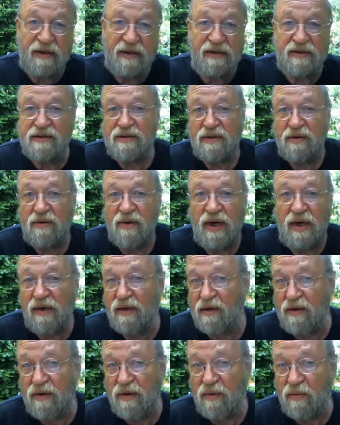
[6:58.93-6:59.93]
so I
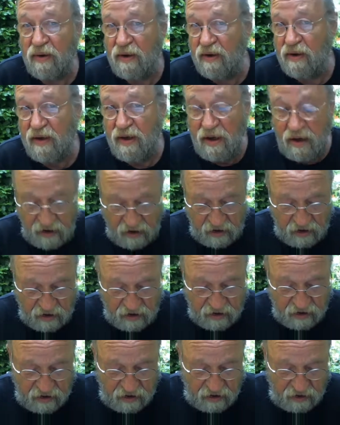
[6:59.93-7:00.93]
don't know what
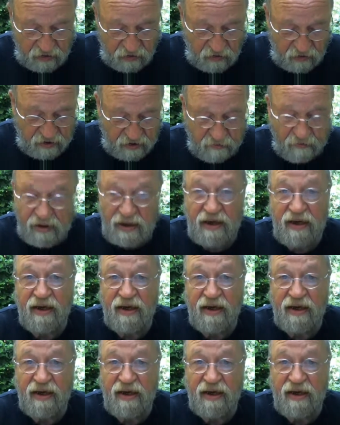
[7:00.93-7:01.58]
they do with the black